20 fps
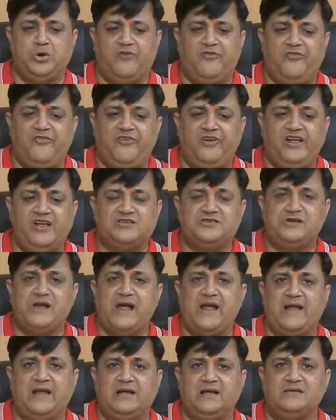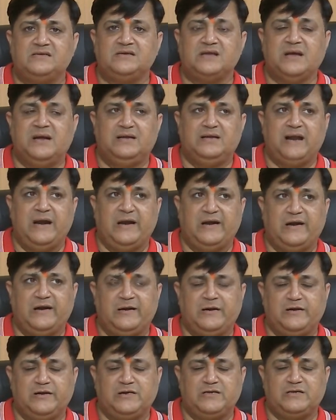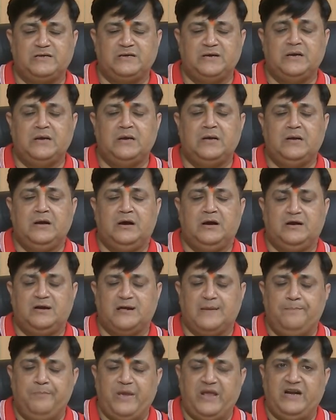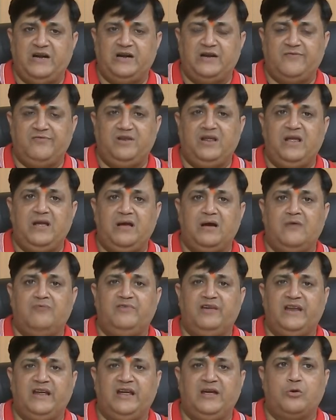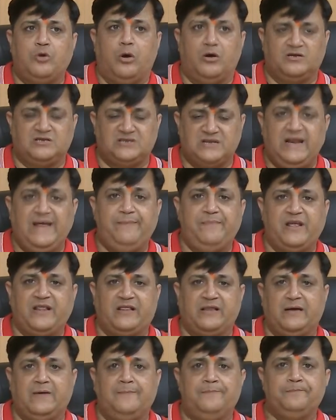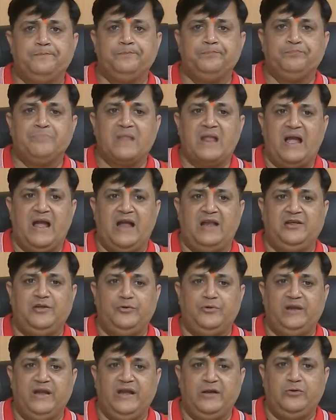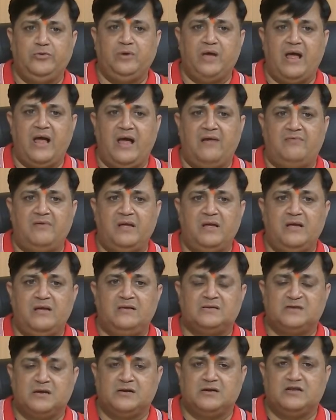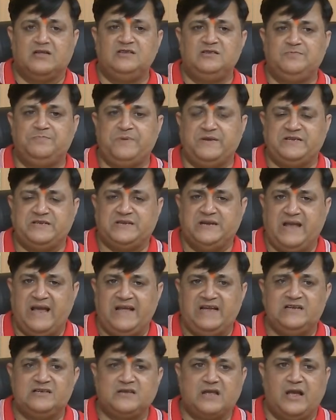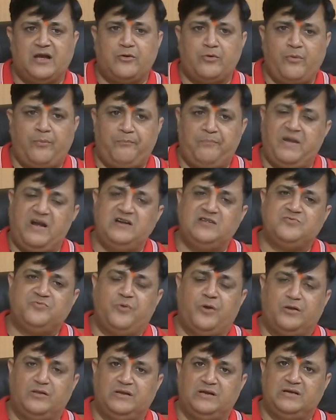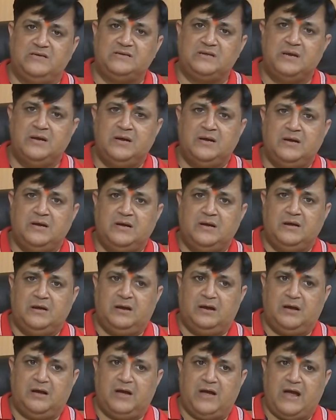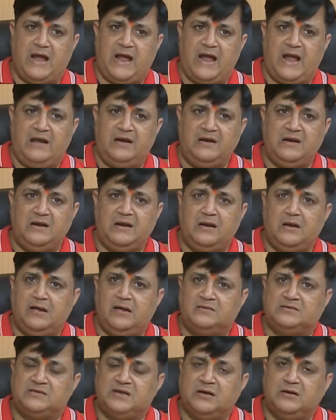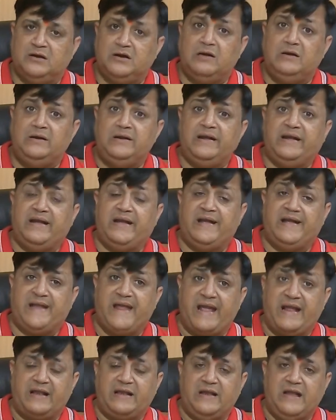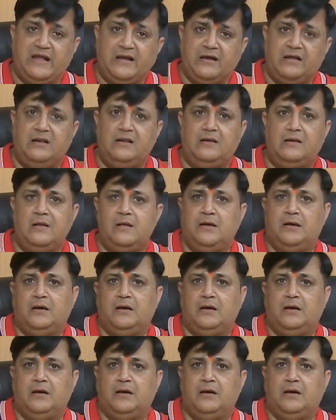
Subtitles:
of freeze drying is that it is comparatively a very costly method, and you need to have certain specialized equipment for this, and certain technical